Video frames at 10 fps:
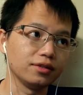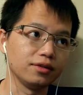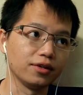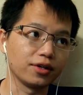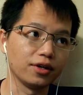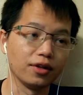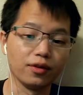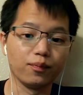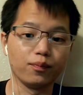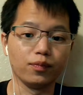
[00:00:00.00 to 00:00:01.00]
You're gonna
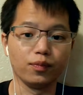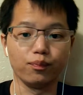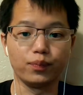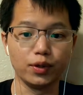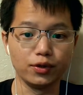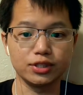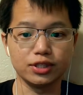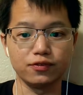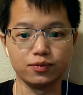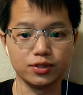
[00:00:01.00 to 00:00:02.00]
build
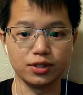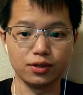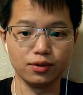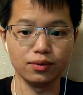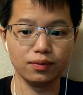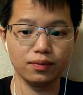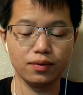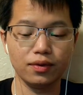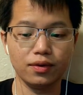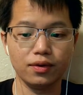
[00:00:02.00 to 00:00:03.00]
yourself from zero
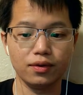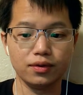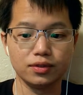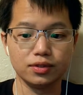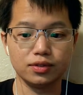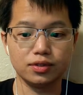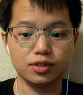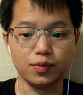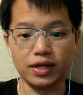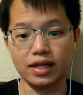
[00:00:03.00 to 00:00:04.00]
to
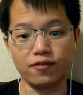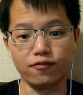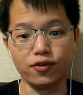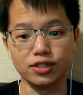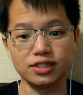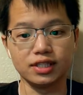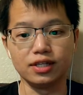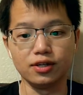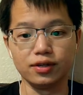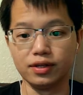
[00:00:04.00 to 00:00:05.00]
making that first
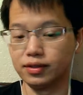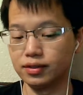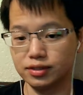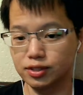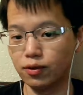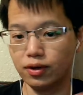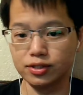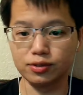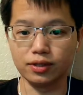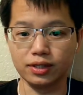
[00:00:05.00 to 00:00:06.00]
sale, and so on and
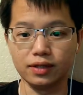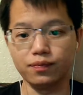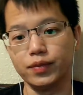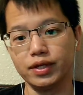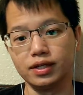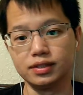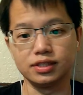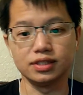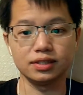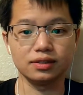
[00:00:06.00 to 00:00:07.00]
so on. Okay, because
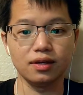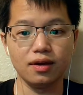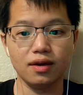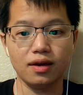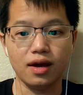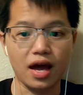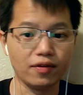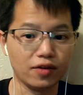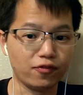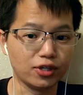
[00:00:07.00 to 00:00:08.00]
just having
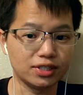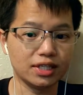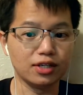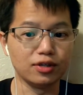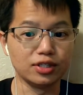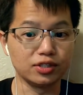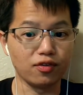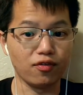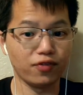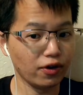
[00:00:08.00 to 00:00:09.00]
that first sale is
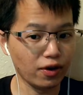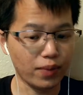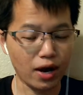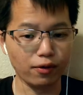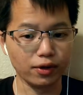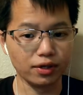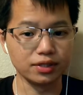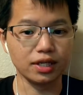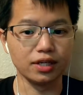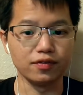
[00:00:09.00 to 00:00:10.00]
very empowering
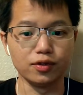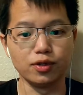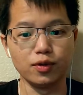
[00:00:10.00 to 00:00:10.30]
inside of you.